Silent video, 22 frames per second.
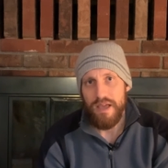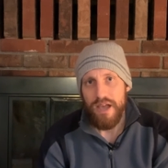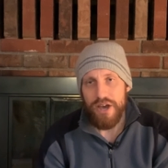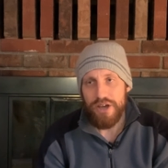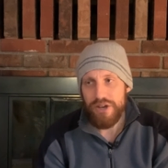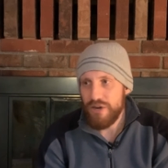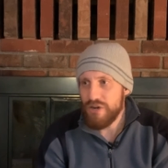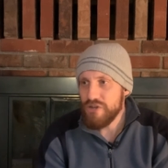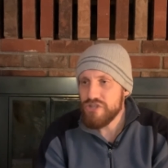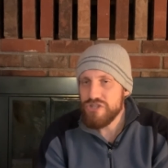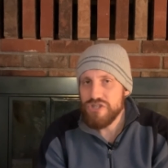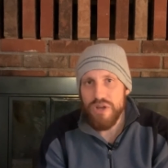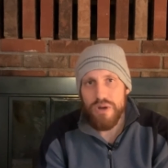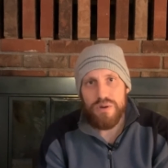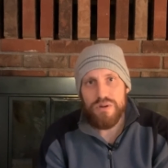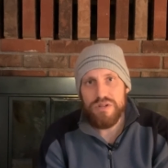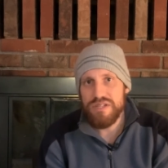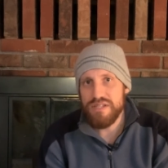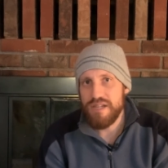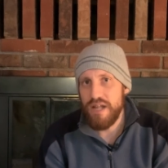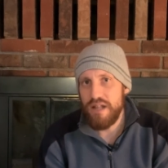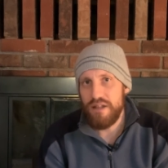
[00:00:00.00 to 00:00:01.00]
and are so
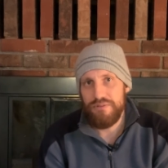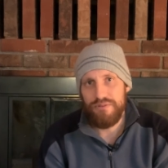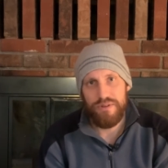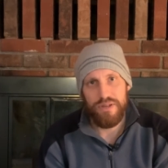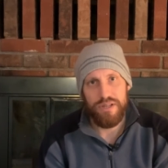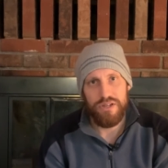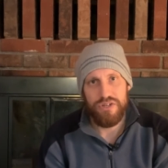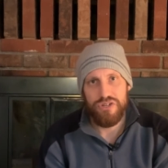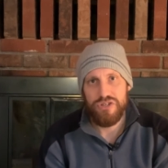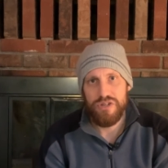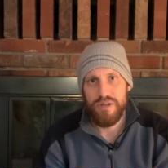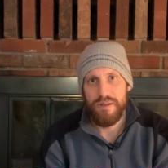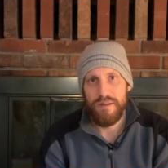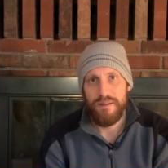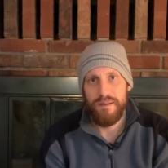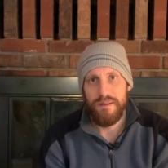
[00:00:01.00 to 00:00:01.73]
selfish?